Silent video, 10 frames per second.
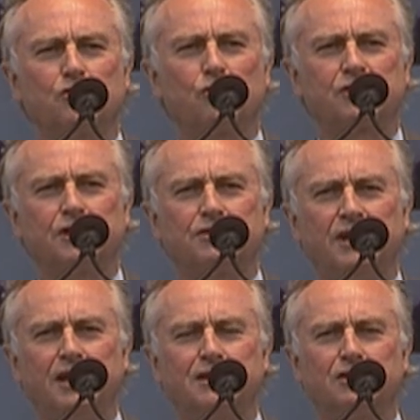also the
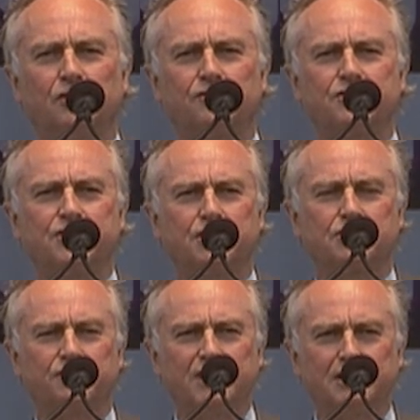head of the
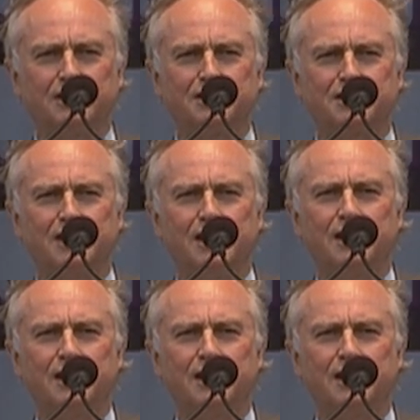Church of England.